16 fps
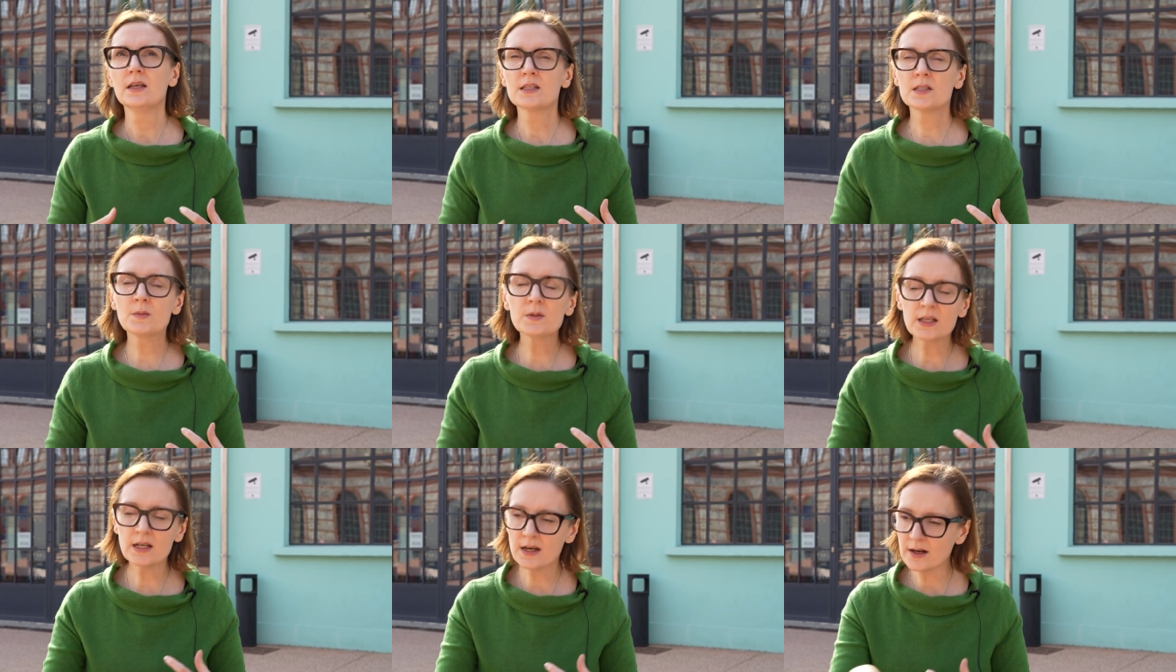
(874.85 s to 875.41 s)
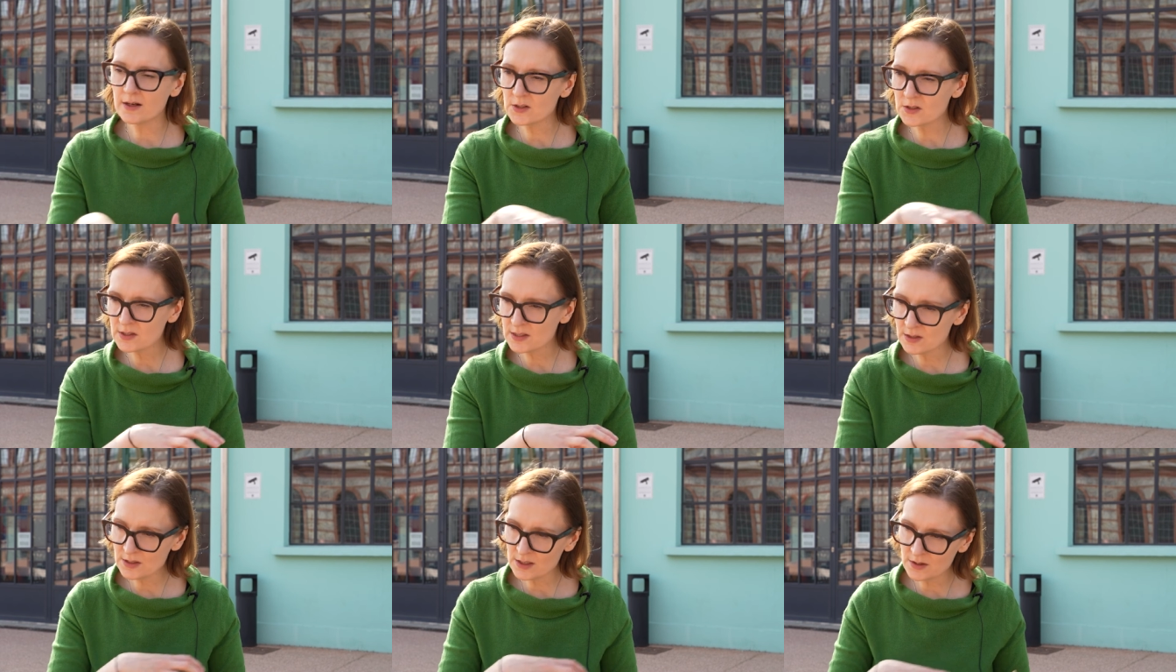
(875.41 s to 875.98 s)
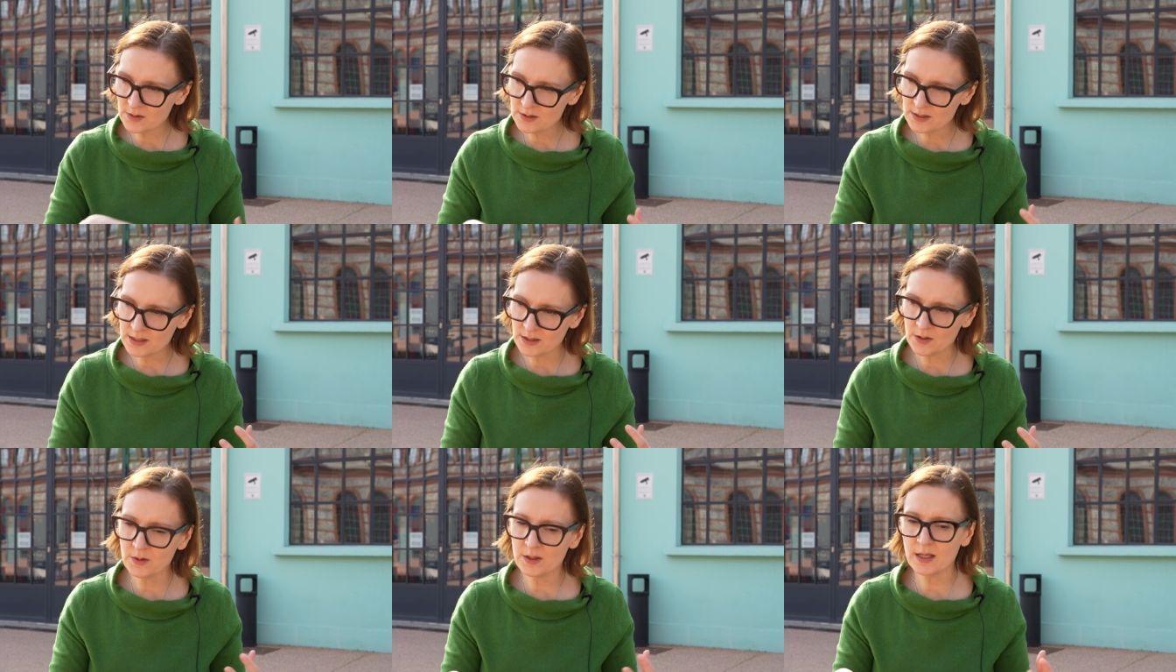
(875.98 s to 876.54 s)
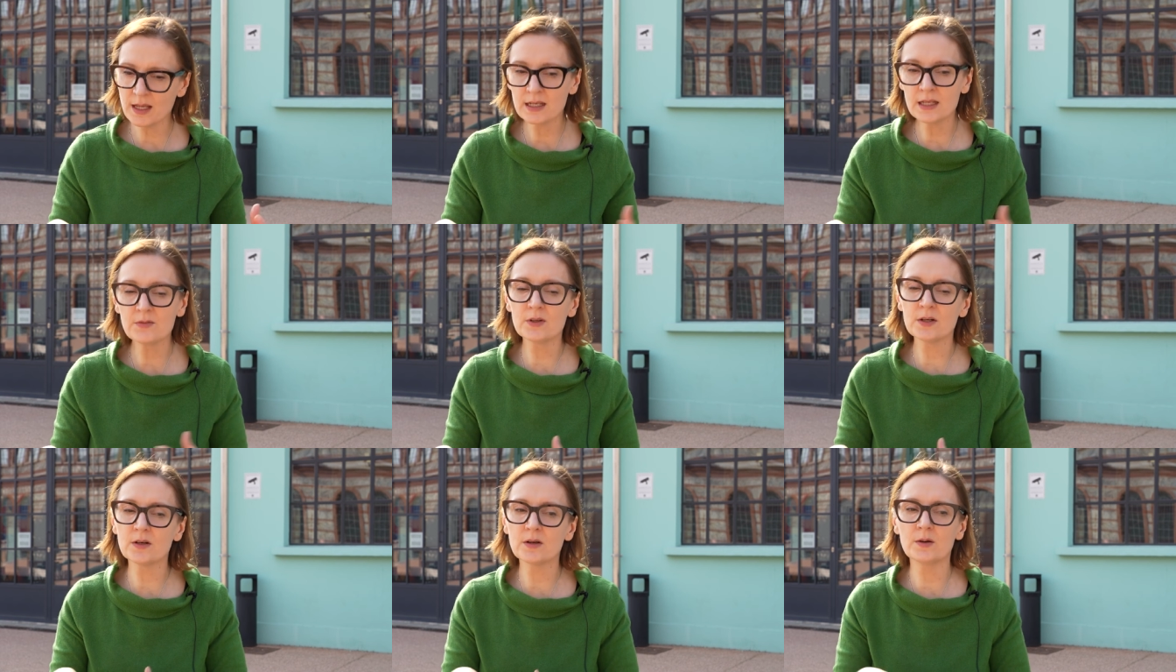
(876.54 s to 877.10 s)
some of the larger studios, and
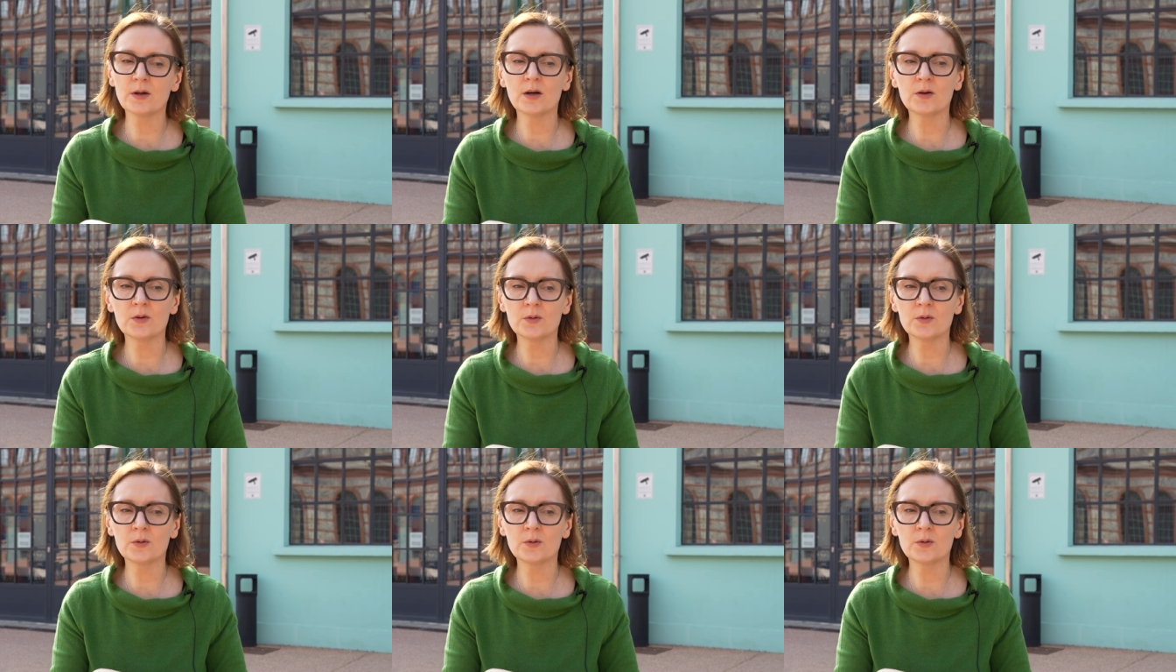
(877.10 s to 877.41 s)
even our